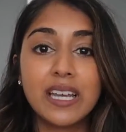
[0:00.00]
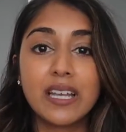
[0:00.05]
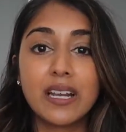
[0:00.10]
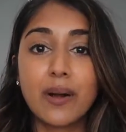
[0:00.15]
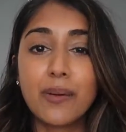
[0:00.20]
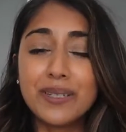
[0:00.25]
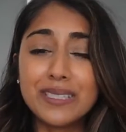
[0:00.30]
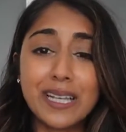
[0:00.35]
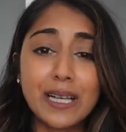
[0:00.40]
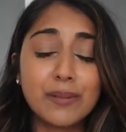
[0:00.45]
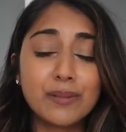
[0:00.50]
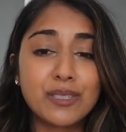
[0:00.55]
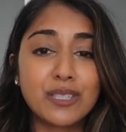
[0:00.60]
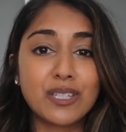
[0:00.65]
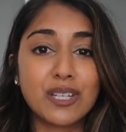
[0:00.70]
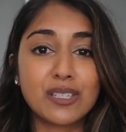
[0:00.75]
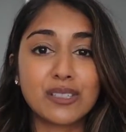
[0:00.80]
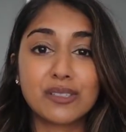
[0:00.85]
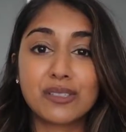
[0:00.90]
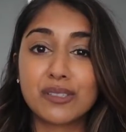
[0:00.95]
it always helps
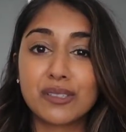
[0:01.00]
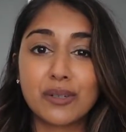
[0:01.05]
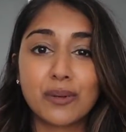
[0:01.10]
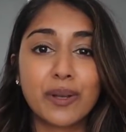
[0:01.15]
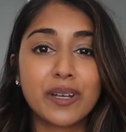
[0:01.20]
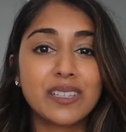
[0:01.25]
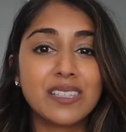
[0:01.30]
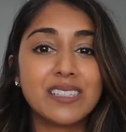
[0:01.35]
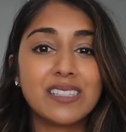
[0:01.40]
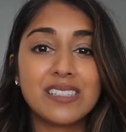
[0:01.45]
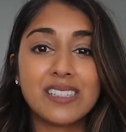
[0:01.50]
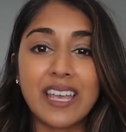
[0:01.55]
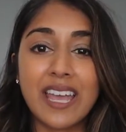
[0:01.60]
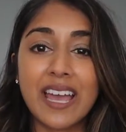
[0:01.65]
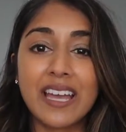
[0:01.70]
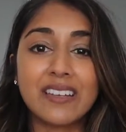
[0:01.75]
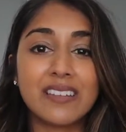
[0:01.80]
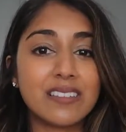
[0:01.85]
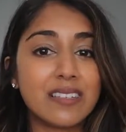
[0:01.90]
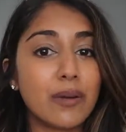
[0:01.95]
to just quickly
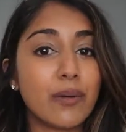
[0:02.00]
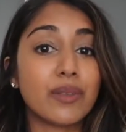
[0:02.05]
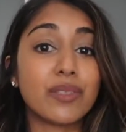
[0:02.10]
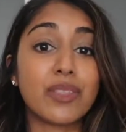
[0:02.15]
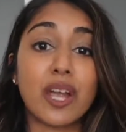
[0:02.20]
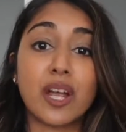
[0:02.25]
scan to see what